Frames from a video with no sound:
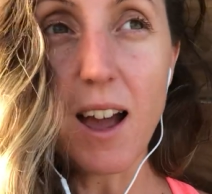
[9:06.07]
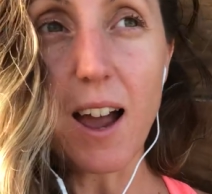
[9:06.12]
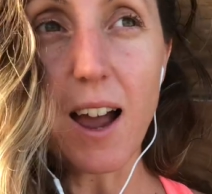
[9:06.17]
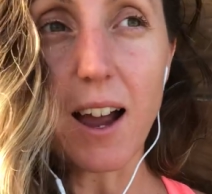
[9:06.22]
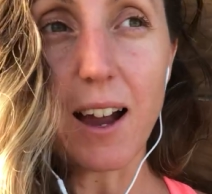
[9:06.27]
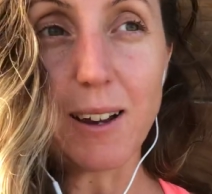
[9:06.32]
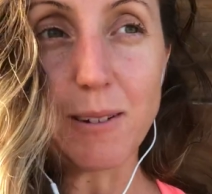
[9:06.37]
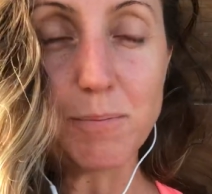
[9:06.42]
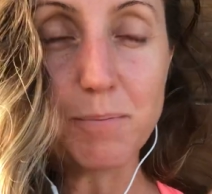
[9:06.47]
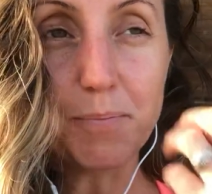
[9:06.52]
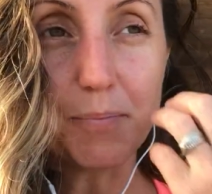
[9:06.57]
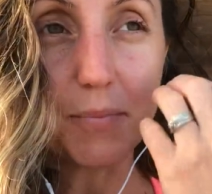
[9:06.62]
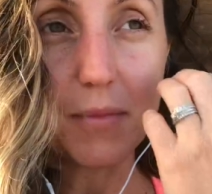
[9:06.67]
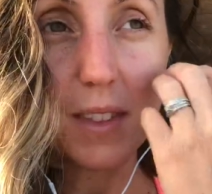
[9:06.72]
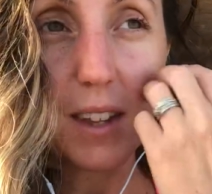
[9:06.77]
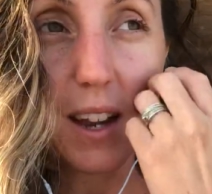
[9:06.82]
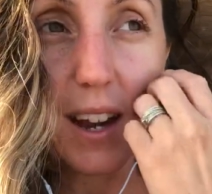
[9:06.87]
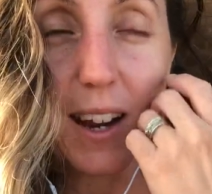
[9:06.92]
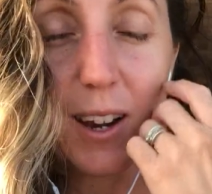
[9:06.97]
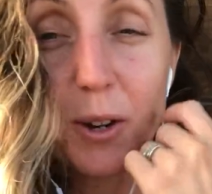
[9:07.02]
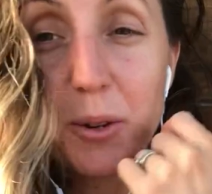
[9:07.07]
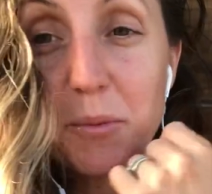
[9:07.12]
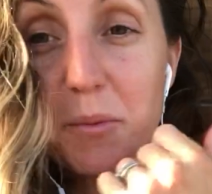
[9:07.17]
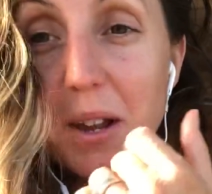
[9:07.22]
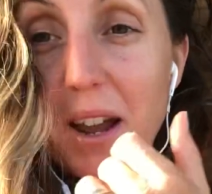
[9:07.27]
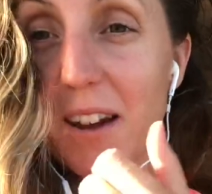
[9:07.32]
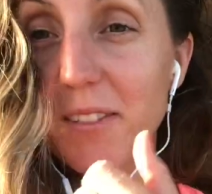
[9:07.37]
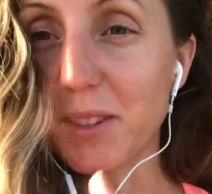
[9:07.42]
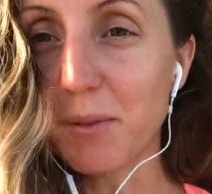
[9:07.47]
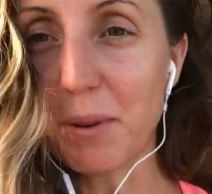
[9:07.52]
I hope you
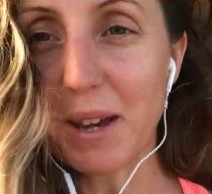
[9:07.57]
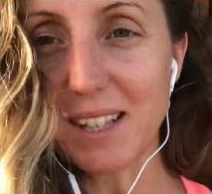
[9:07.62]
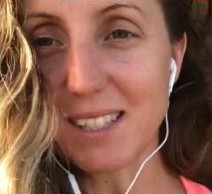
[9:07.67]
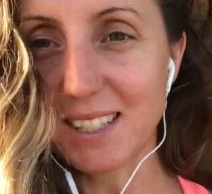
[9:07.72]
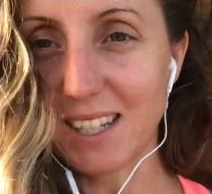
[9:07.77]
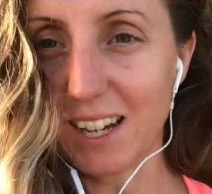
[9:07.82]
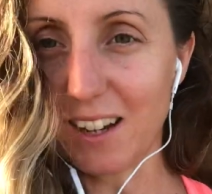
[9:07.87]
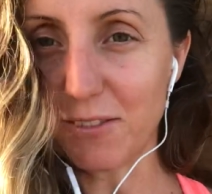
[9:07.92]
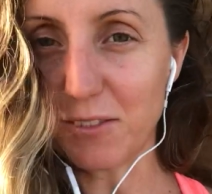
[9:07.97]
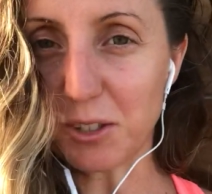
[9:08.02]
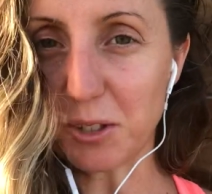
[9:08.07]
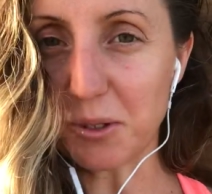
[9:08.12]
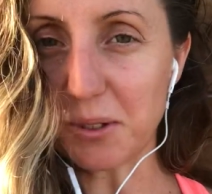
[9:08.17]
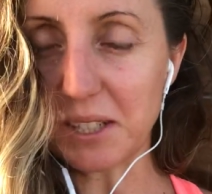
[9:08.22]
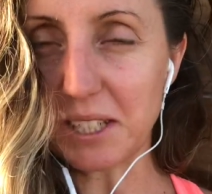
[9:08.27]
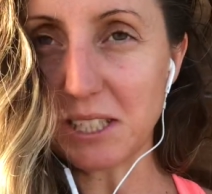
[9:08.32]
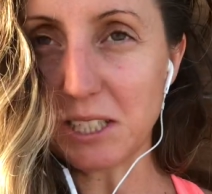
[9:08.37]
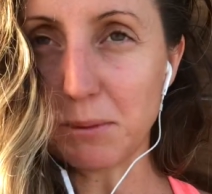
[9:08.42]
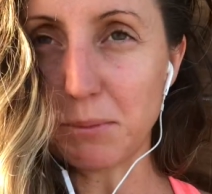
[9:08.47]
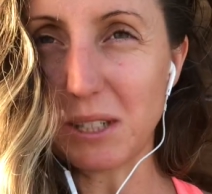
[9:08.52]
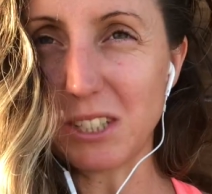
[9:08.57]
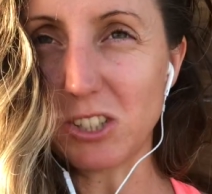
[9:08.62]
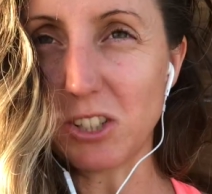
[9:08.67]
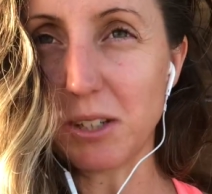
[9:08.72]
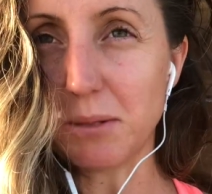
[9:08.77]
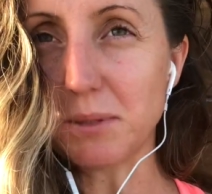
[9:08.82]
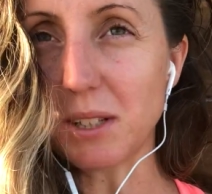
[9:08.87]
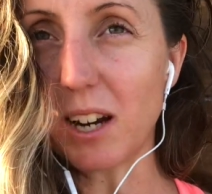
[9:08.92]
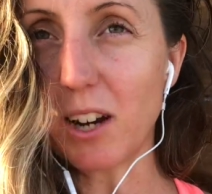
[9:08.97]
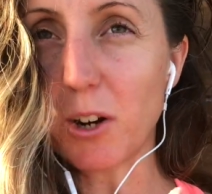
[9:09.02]
had the best day ever growing into big
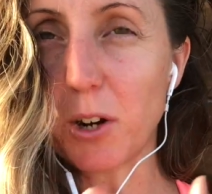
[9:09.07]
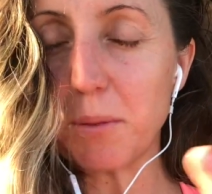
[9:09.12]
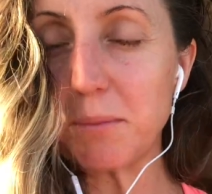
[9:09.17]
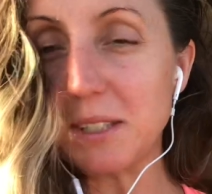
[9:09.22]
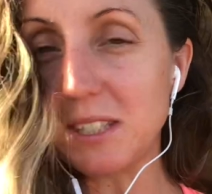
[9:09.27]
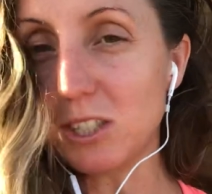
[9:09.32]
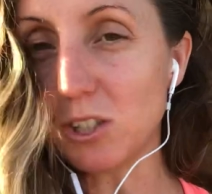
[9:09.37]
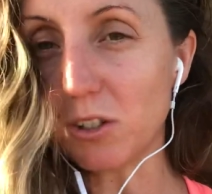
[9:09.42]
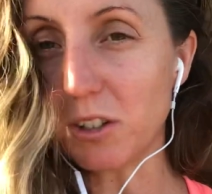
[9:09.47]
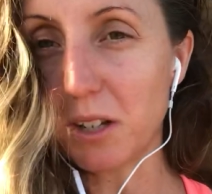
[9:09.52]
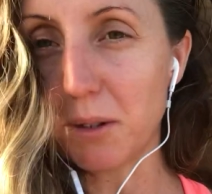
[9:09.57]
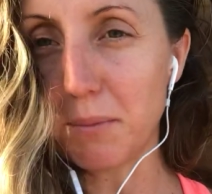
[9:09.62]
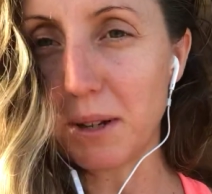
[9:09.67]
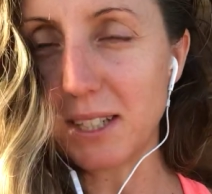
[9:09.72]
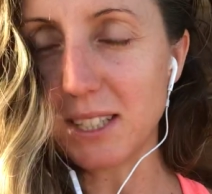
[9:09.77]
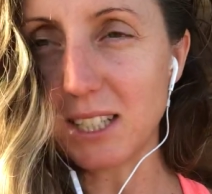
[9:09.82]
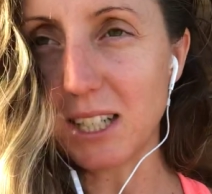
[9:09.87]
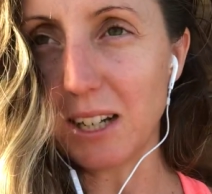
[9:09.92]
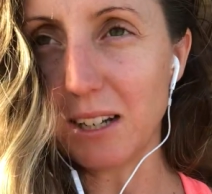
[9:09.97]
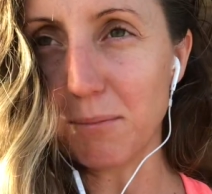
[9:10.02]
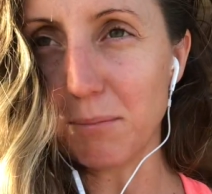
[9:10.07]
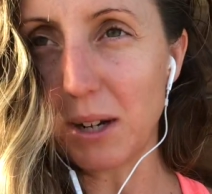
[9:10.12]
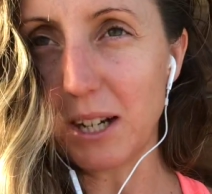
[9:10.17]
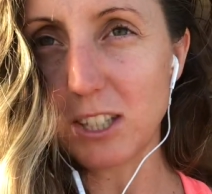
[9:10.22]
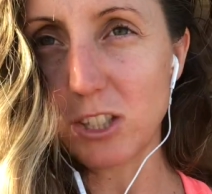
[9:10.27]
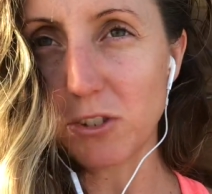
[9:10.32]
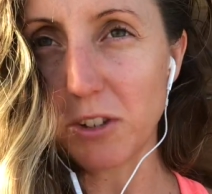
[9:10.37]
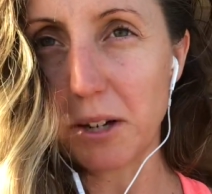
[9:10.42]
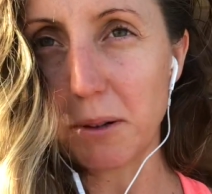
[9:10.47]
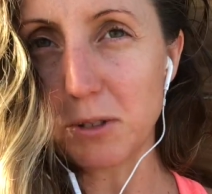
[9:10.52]
dreams. I hope this documenting my
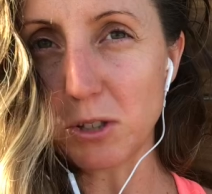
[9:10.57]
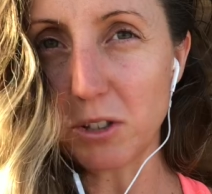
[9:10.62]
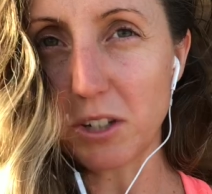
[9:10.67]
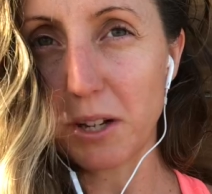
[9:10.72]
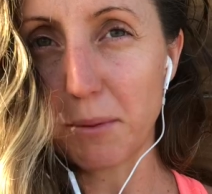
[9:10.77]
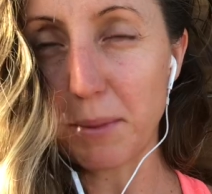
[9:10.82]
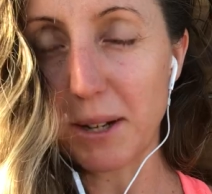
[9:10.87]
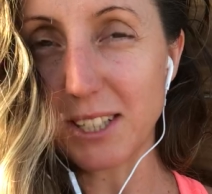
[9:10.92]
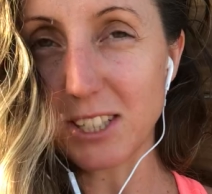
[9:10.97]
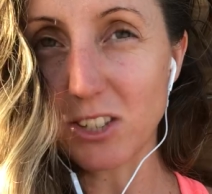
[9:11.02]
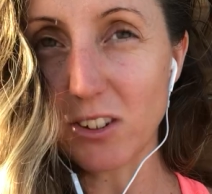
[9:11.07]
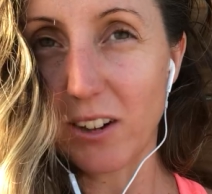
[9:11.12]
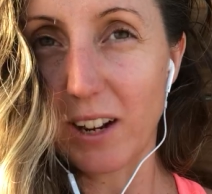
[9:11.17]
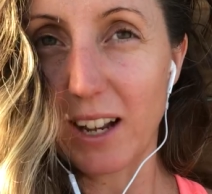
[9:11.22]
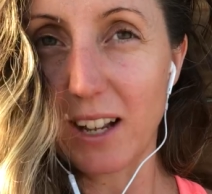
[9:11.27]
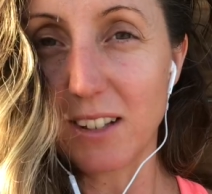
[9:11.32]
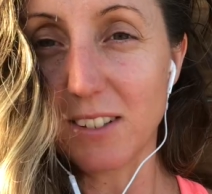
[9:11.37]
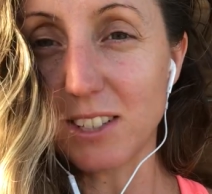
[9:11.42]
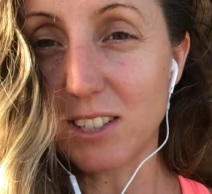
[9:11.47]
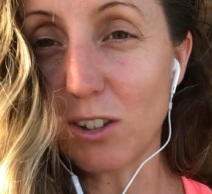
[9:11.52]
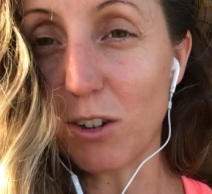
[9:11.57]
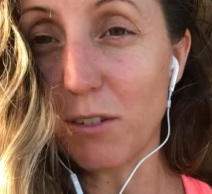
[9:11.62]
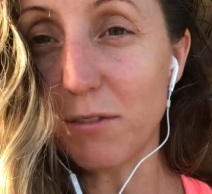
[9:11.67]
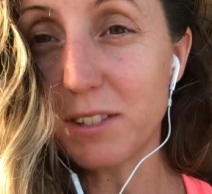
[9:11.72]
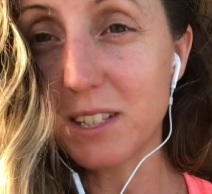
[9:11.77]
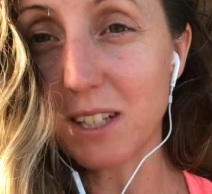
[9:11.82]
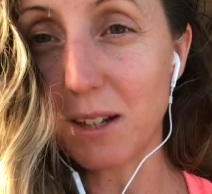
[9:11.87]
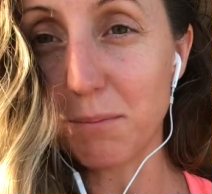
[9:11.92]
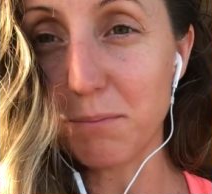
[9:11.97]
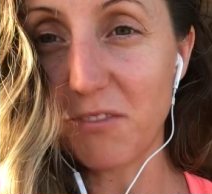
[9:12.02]
dream documentary is of
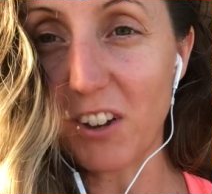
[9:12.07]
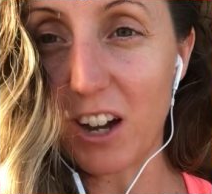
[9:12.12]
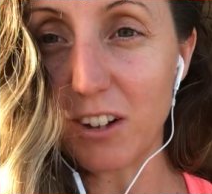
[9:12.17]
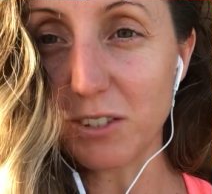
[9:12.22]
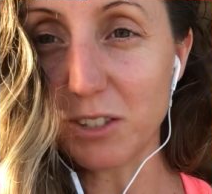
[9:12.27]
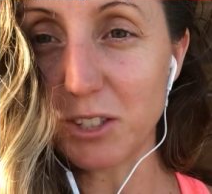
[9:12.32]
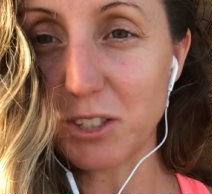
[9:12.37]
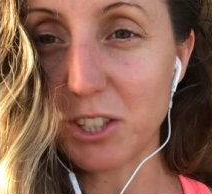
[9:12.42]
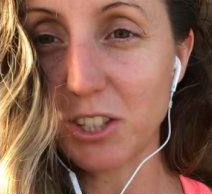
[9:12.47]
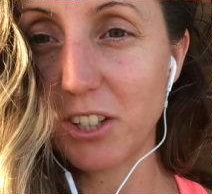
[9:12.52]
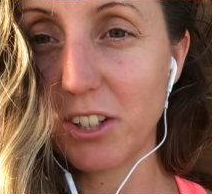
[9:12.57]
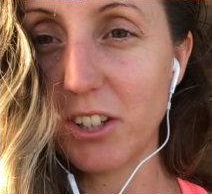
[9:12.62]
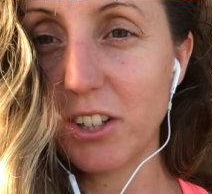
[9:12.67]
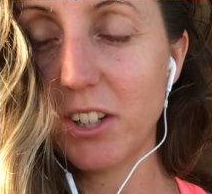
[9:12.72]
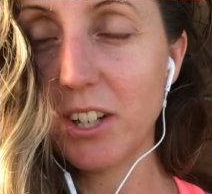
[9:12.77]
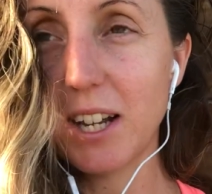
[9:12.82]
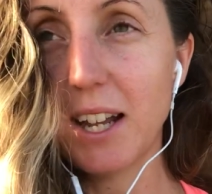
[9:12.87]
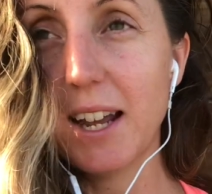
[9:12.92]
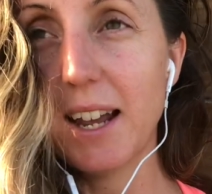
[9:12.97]
some value to you